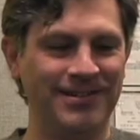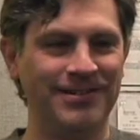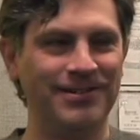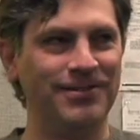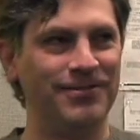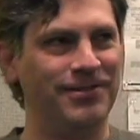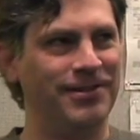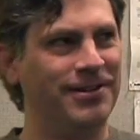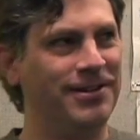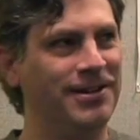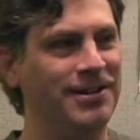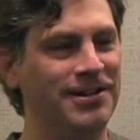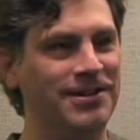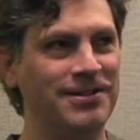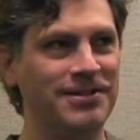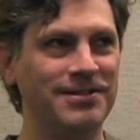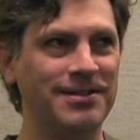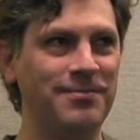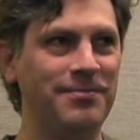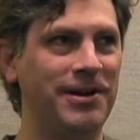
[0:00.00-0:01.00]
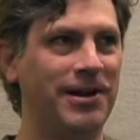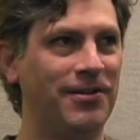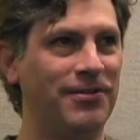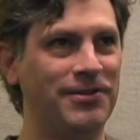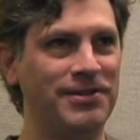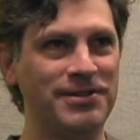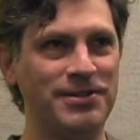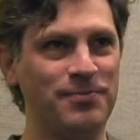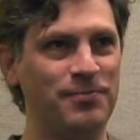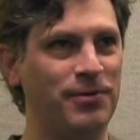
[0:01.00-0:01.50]
do. And somehow
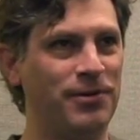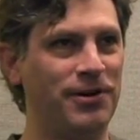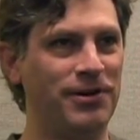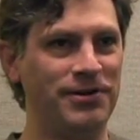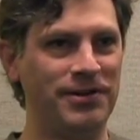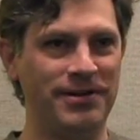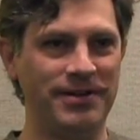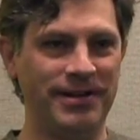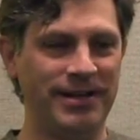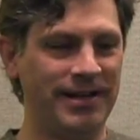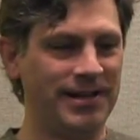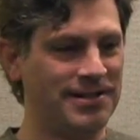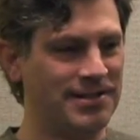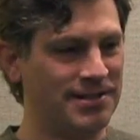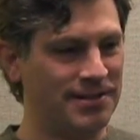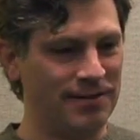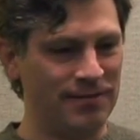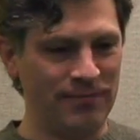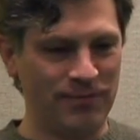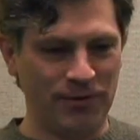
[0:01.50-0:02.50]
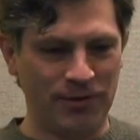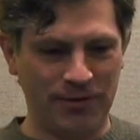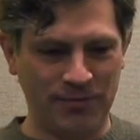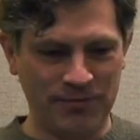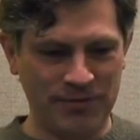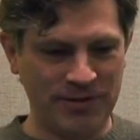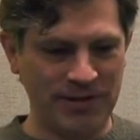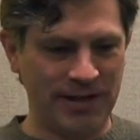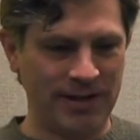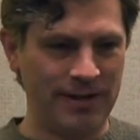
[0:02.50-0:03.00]
this spawned a dance that
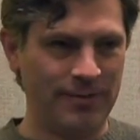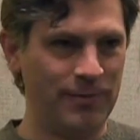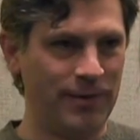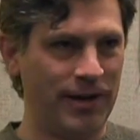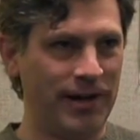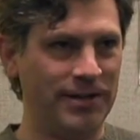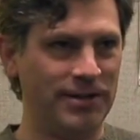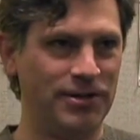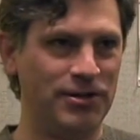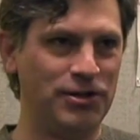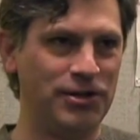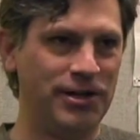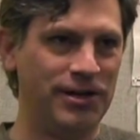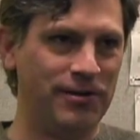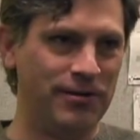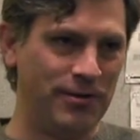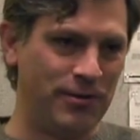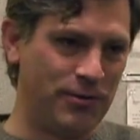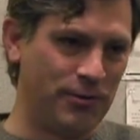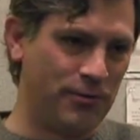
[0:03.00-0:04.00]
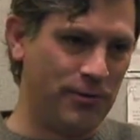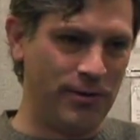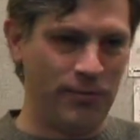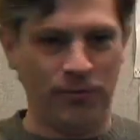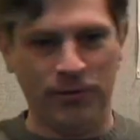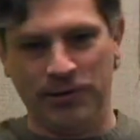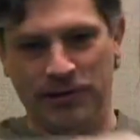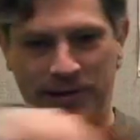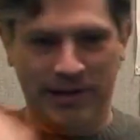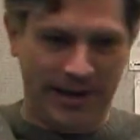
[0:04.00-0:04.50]
involved standing behind a chair and throwing
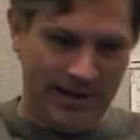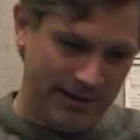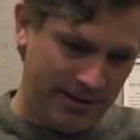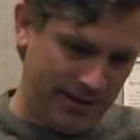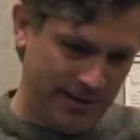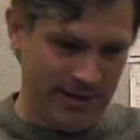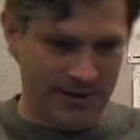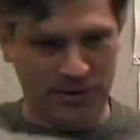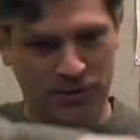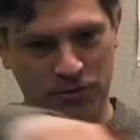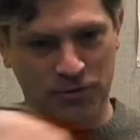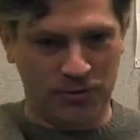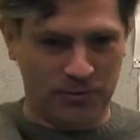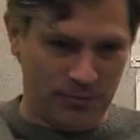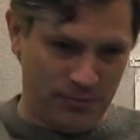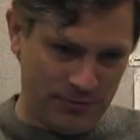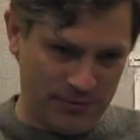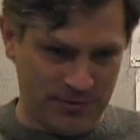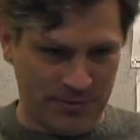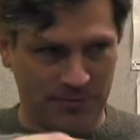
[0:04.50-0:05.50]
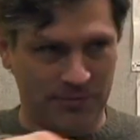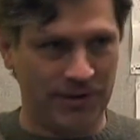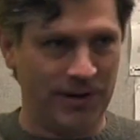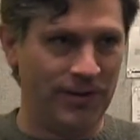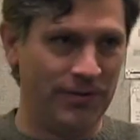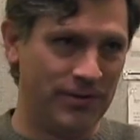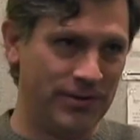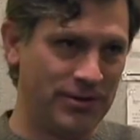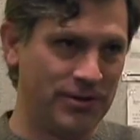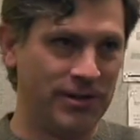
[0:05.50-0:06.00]
one leg in circles
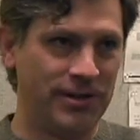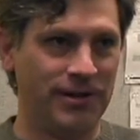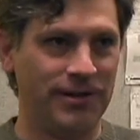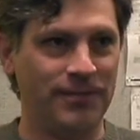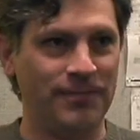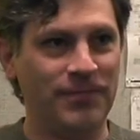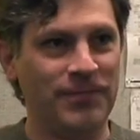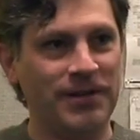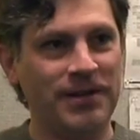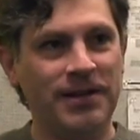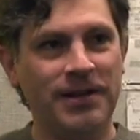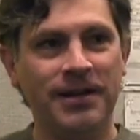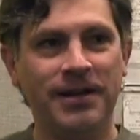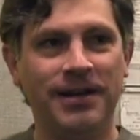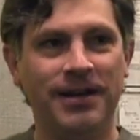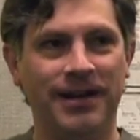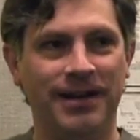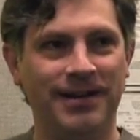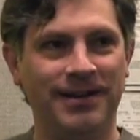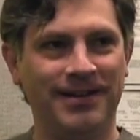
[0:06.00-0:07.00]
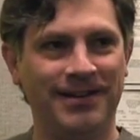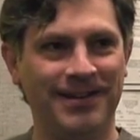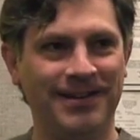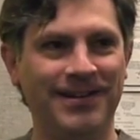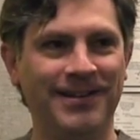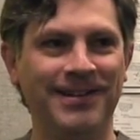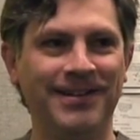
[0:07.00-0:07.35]
around the chair. And